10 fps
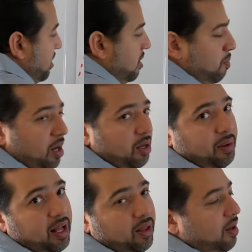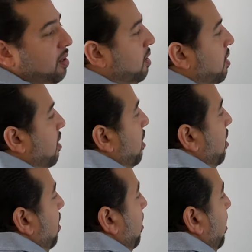this product backlog.
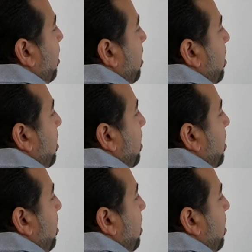Right?